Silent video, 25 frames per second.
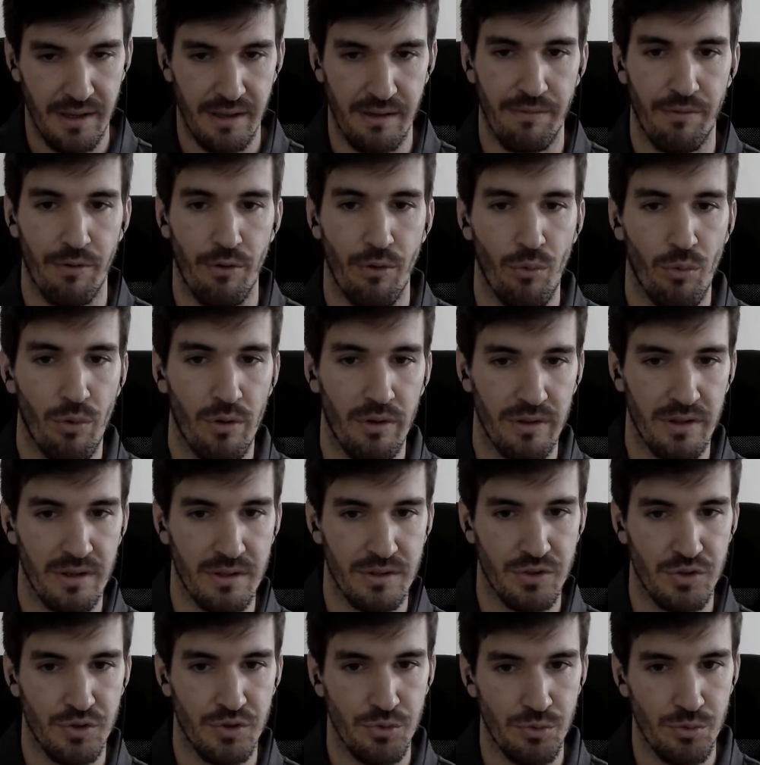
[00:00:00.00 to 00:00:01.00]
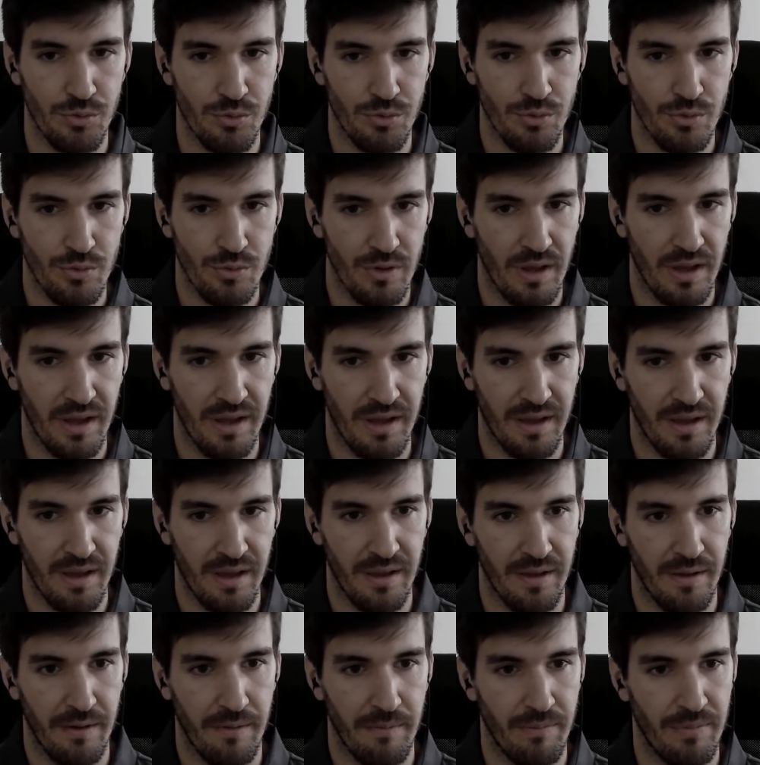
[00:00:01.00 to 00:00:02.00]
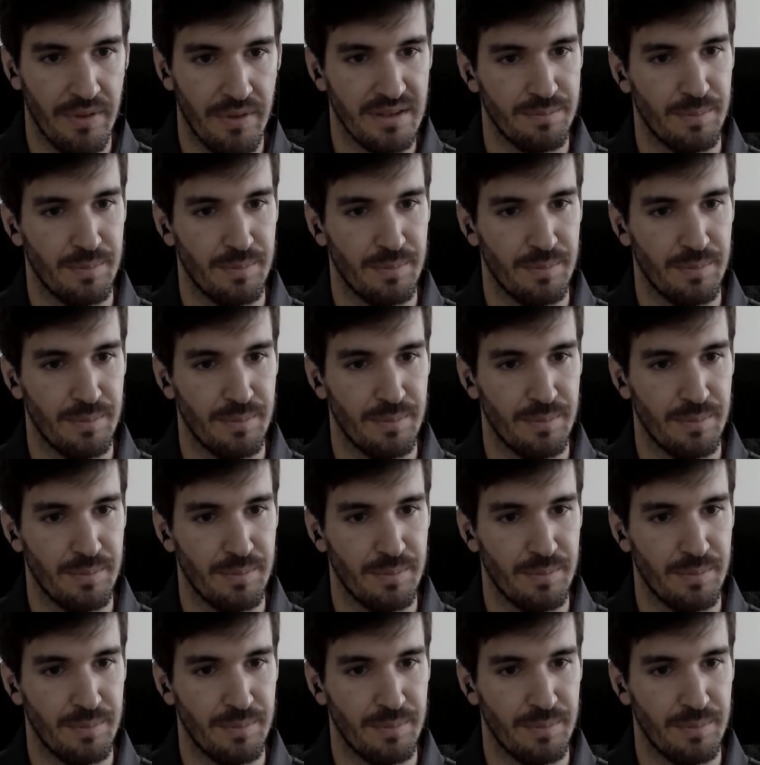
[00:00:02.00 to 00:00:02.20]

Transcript: forwarded to the